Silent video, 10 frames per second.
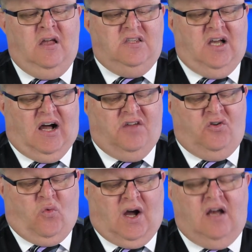to
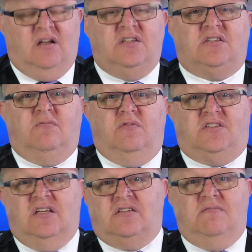other wireless
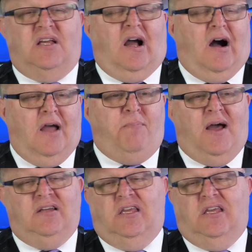systems like iPad